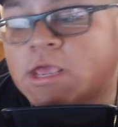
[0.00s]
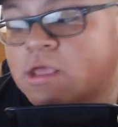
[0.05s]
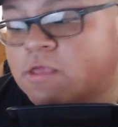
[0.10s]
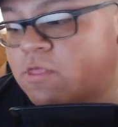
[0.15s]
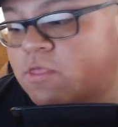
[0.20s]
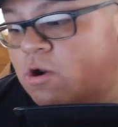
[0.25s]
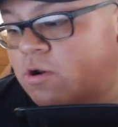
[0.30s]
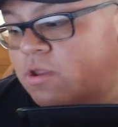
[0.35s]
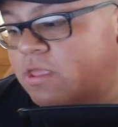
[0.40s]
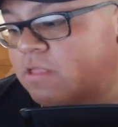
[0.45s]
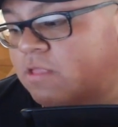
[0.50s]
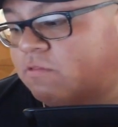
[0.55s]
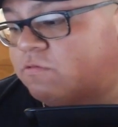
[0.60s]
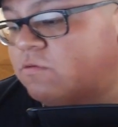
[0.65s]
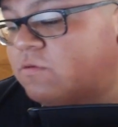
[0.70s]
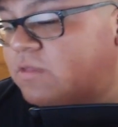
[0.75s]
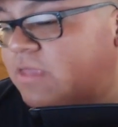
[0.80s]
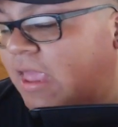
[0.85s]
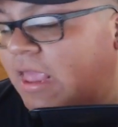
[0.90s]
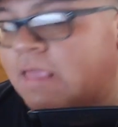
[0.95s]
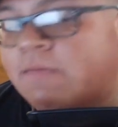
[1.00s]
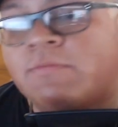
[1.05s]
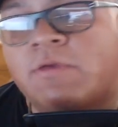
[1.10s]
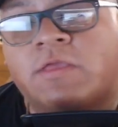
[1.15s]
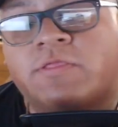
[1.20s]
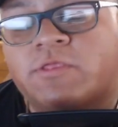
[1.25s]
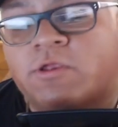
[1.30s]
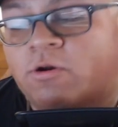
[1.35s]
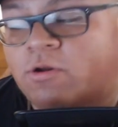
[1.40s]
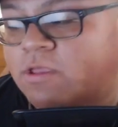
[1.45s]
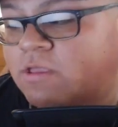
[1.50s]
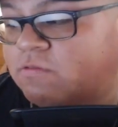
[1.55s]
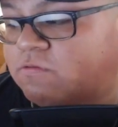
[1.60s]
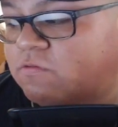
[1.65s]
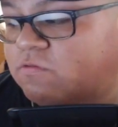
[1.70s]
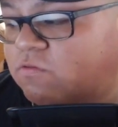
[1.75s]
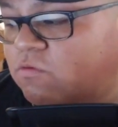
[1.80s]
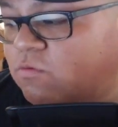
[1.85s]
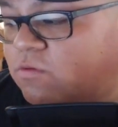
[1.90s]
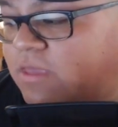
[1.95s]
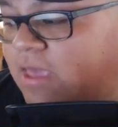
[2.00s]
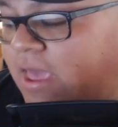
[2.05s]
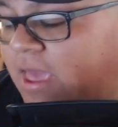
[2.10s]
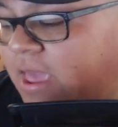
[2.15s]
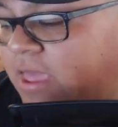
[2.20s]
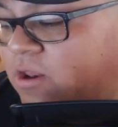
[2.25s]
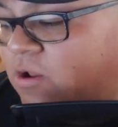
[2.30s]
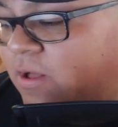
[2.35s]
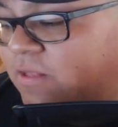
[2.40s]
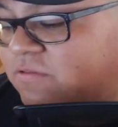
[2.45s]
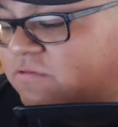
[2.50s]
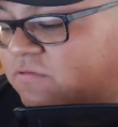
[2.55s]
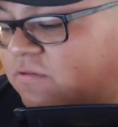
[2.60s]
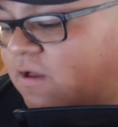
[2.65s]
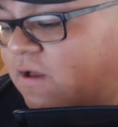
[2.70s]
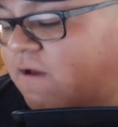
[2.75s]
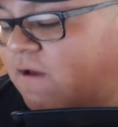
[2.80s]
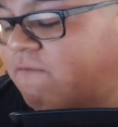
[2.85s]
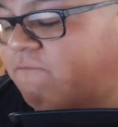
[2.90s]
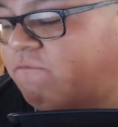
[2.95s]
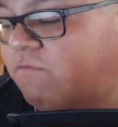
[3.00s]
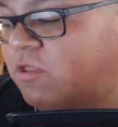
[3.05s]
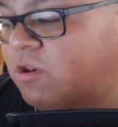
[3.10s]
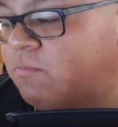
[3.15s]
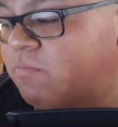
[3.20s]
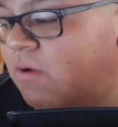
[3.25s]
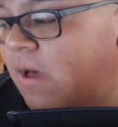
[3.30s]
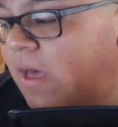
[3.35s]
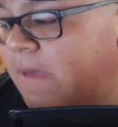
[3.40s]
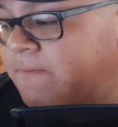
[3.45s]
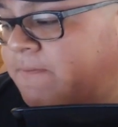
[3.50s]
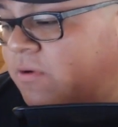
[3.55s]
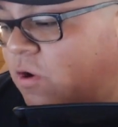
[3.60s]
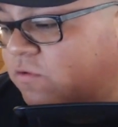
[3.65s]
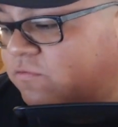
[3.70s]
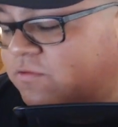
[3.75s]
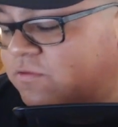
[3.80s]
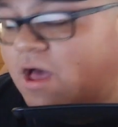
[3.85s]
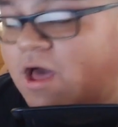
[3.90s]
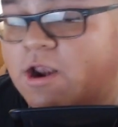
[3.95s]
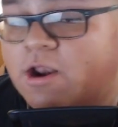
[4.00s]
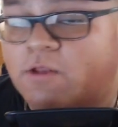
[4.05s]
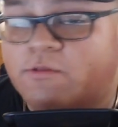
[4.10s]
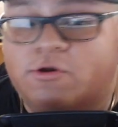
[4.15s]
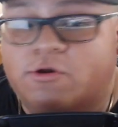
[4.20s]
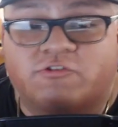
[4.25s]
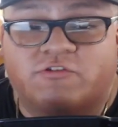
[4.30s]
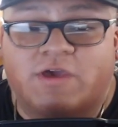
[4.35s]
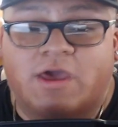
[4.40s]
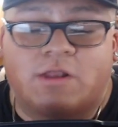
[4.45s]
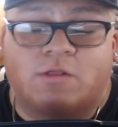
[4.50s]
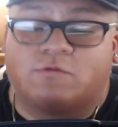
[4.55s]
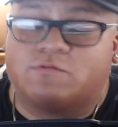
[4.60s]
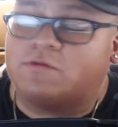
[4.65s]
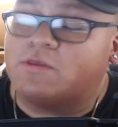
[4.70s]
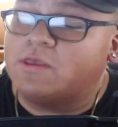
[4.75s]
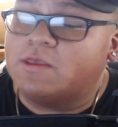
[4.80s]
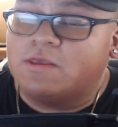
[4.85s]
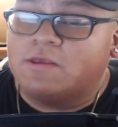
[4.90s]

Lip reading: that are into gaming, that are into 2K and all that stuff, and probably post content on their channels.